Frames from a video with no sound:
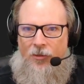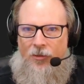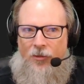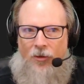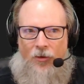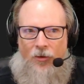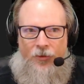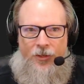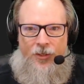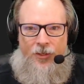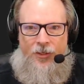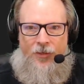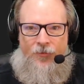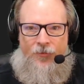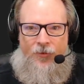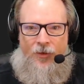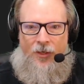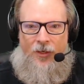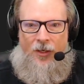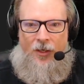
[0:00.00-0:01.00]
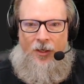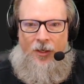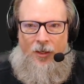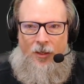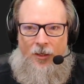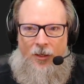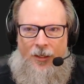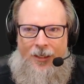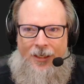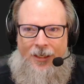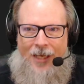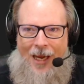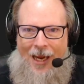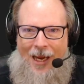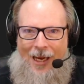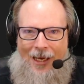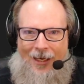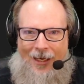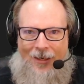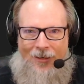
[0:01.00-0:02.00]
all these different
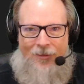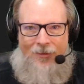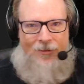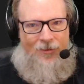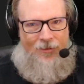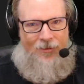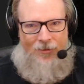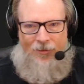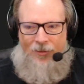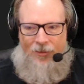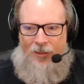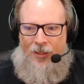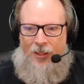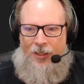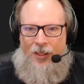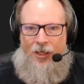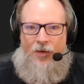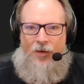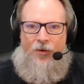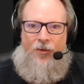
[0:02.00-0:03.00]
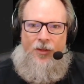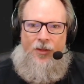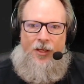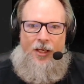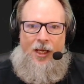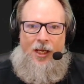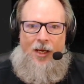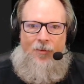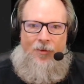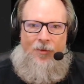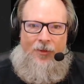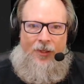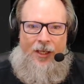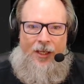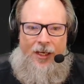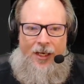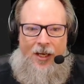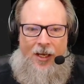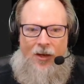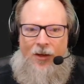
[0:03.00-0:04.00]
gangs here in the game
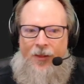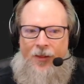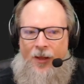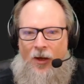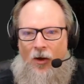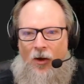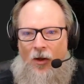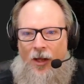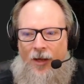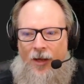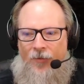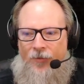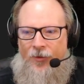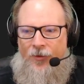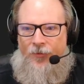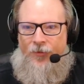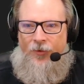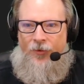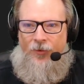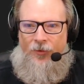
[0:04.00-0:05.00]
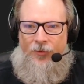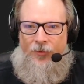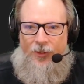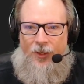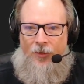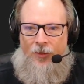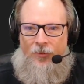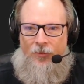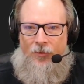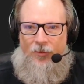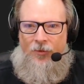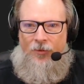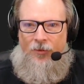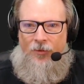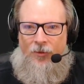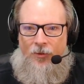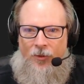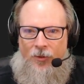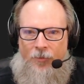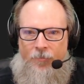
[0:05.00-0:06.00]
laid out, and they all have different, you know,
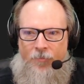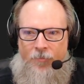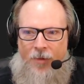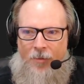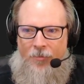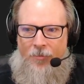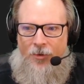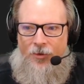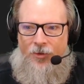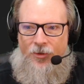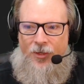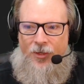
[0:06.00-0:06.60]
members and